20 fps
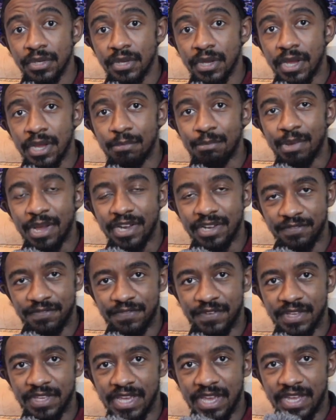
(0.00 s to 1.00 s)
and
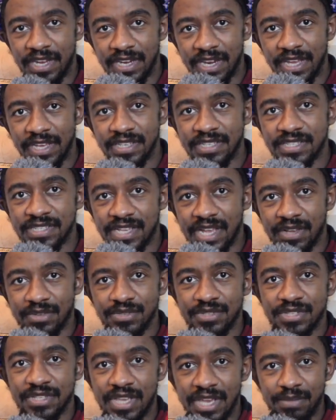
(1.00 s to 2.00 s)
for getting like
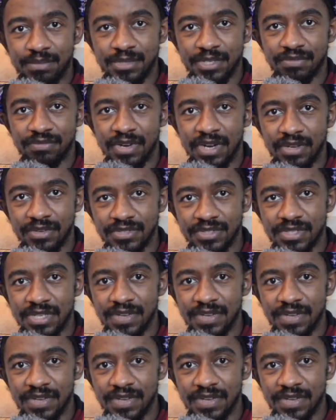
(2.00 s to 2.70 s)
soundscapes around.